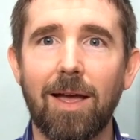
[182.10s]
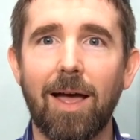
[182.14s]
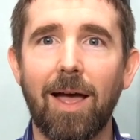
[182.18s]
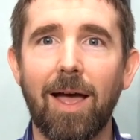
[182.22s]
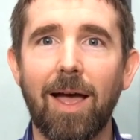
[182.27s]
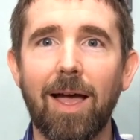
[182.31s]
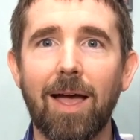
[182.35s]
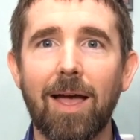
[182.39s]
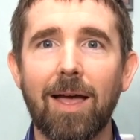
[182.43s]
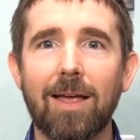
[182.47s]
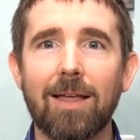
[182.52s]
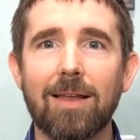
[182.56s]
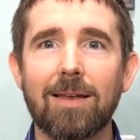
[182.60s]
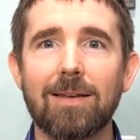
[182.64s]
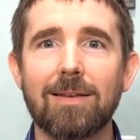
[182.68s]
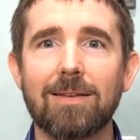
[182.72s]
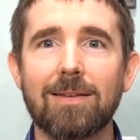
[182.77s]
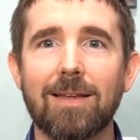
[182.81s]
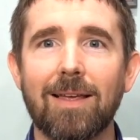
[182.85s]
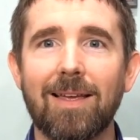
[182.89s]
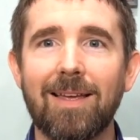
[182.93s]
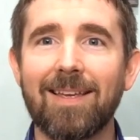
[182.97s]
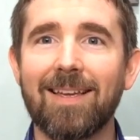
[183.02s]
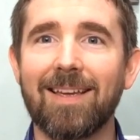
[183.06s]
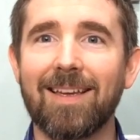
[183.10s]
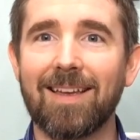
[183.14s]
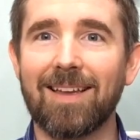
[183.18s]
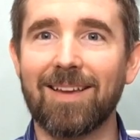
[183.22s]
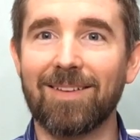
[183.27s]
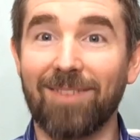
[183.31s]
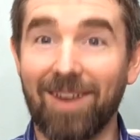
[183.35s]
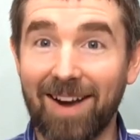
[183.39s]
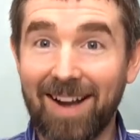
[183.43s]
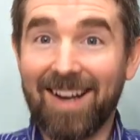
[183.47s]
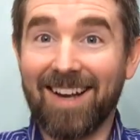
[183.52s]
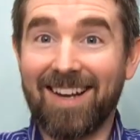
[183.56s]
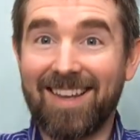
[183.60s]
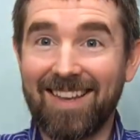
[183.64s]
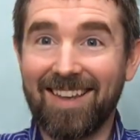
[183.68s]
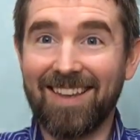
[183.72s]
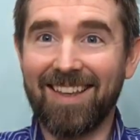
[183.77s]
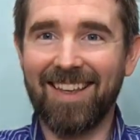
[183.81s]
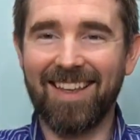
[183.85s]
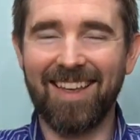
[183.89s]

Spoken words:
And, right?